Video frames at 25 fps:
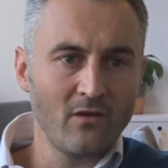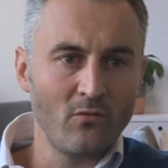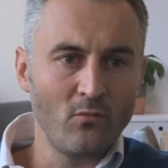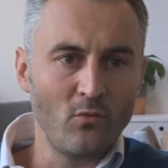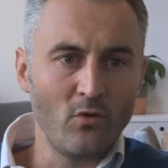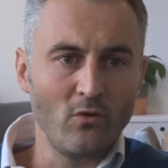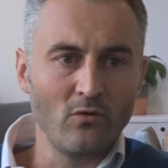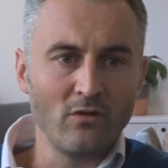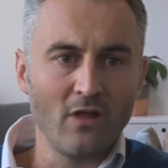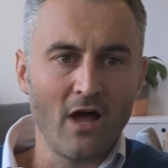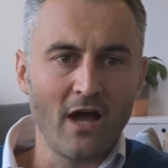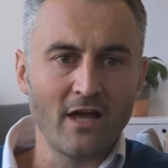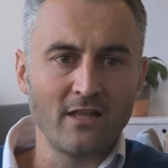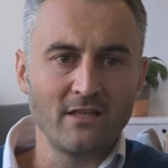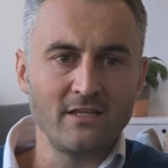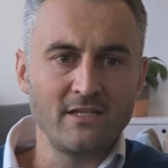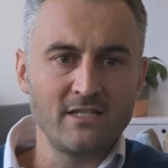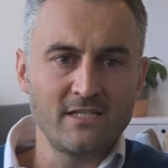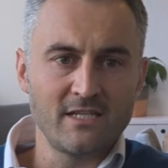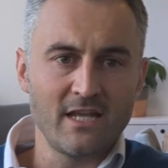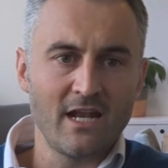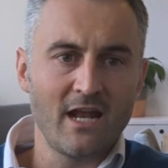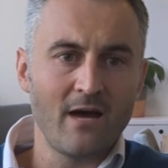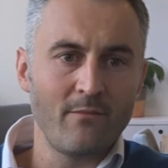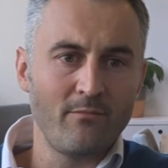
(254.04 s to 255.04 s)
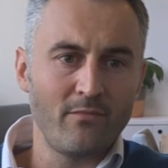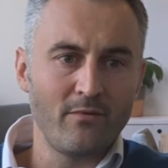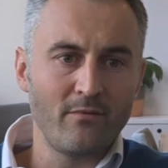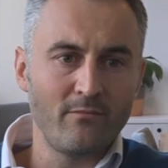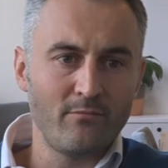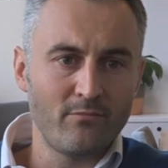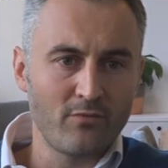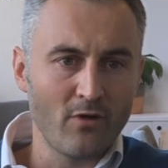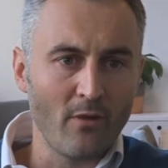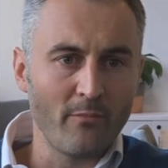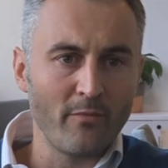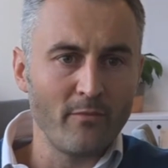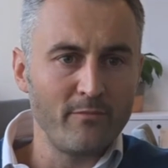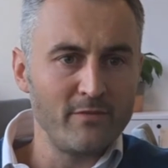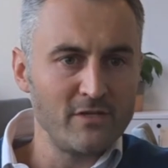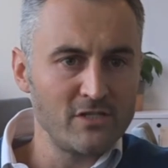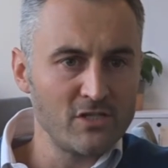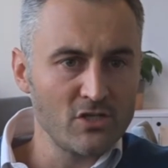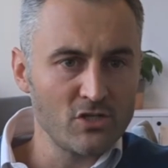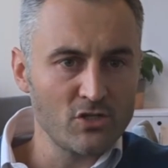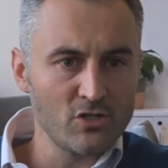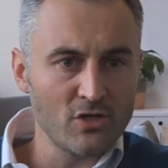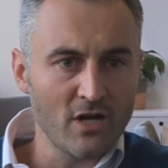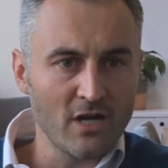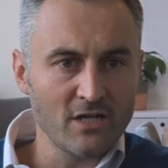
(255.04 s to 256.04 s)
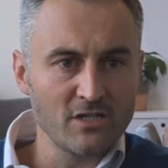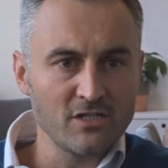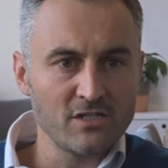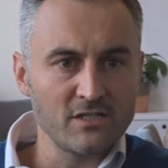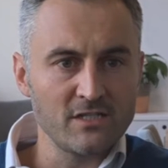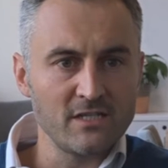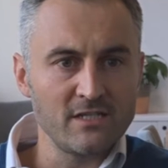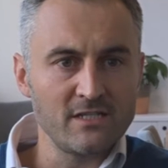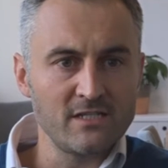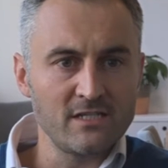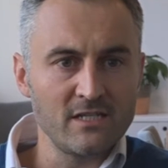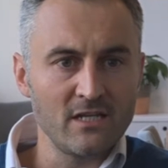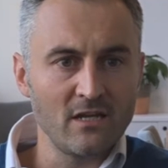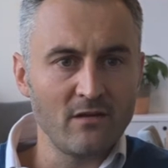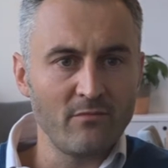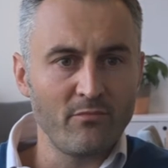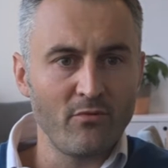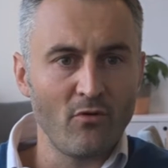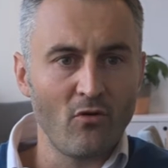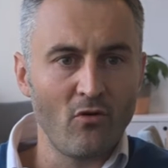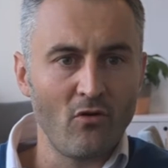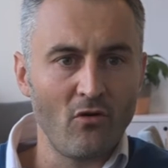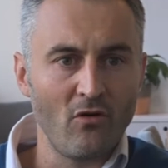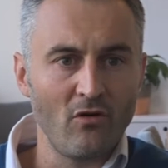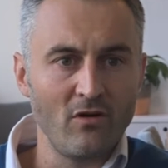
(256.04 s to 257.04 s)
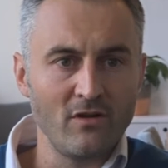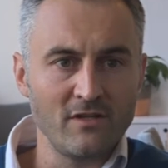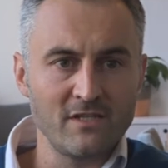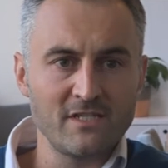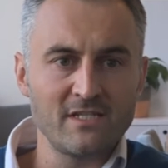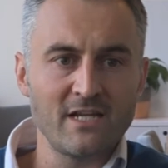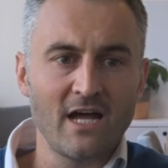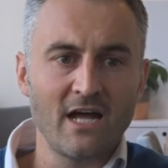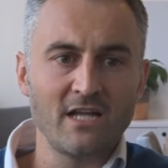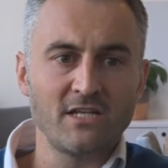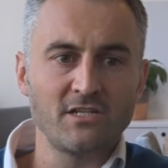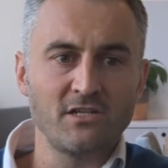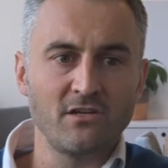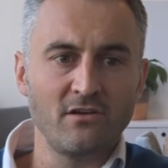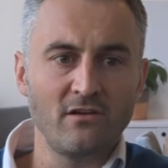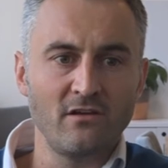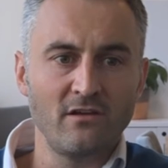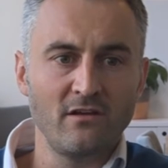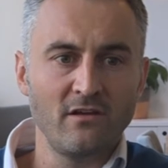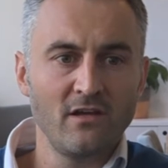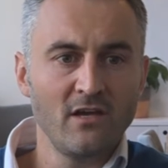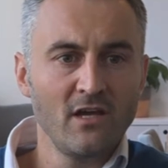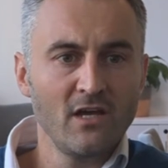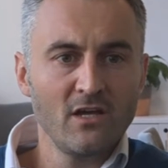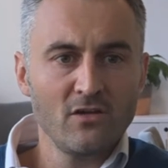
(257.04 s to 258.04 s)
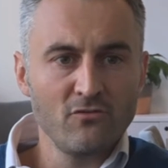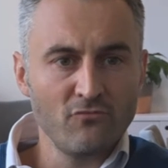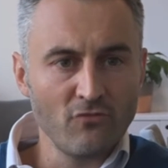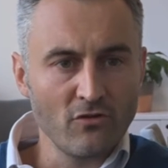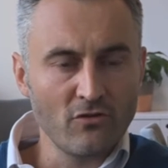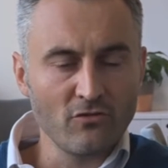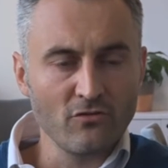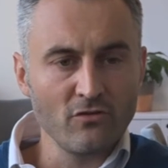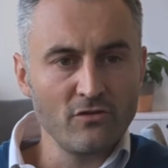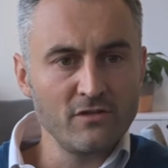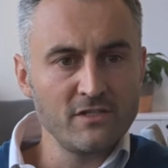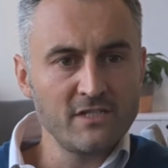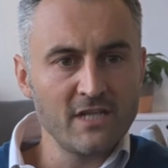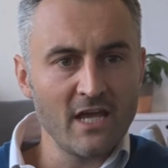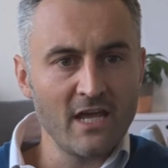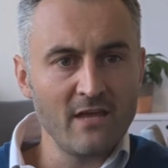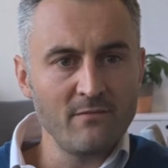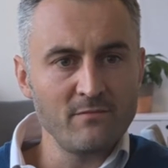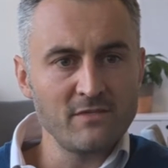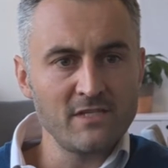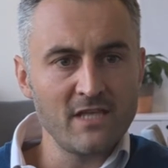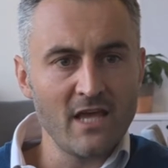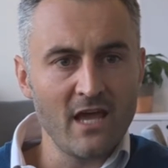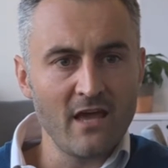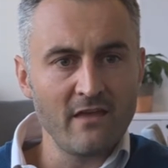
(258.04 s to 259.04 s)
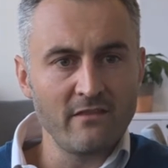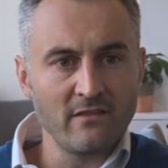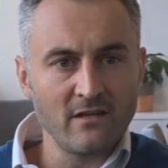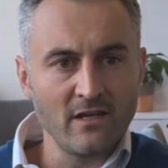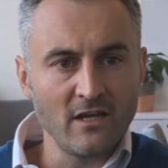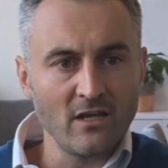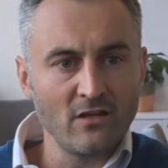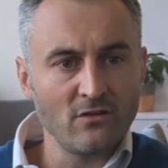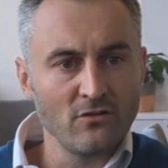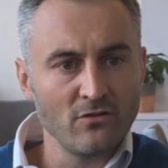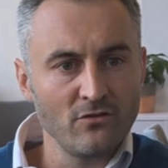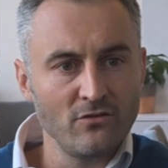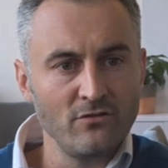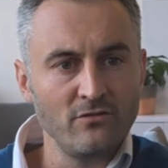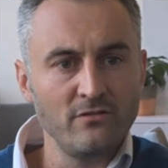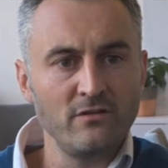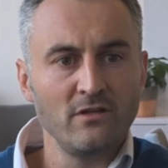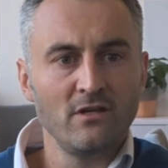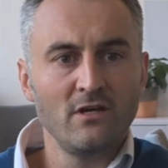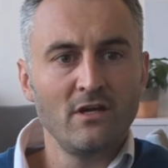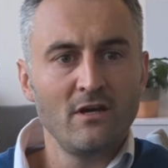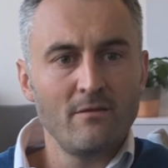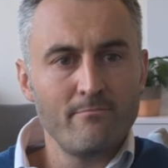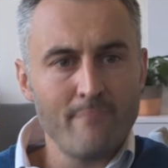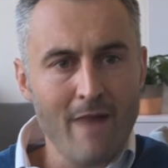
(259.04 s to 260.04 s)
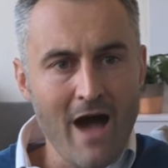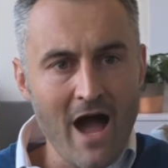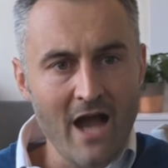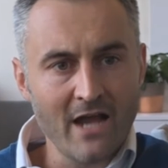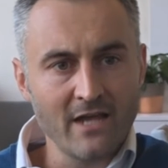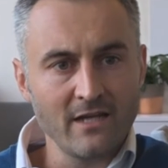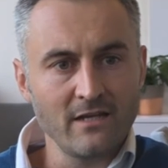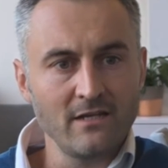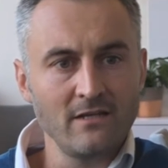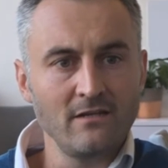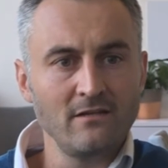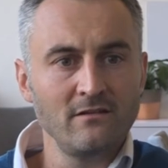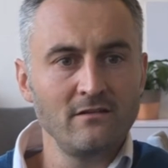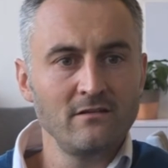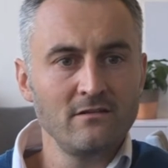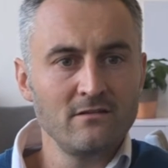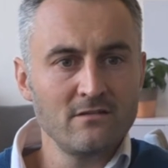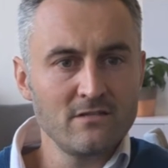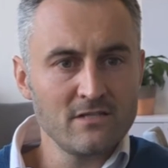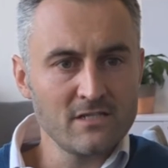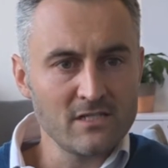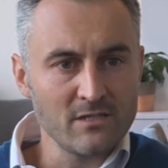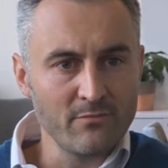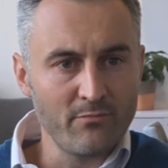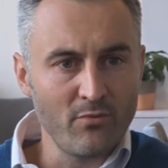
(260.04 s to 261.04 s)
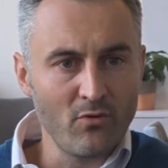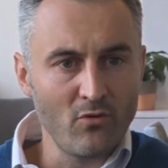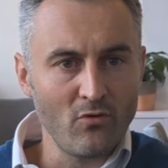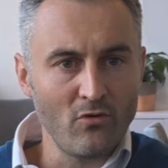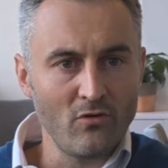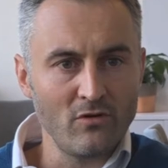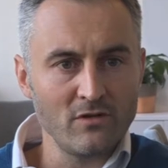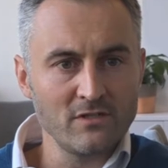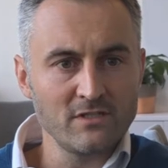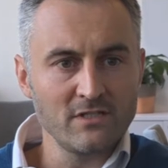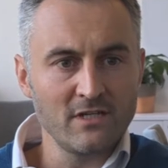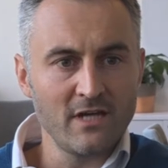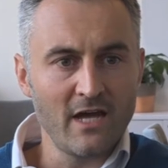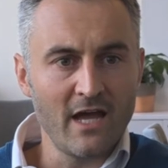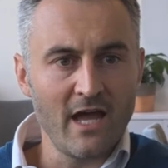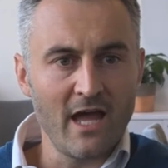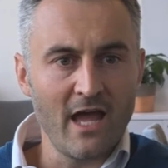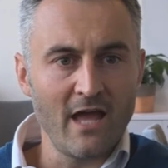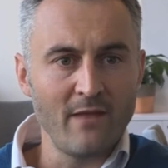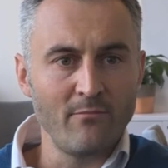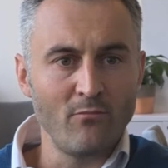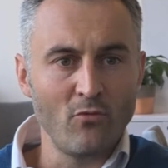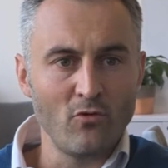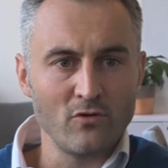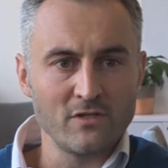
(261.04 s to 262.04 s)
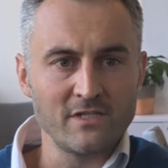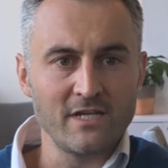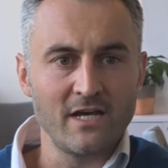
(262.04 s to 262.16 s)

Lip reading: We will likely set up proper business structures in Singapore and start to recruit teams there that include marketing, support, and more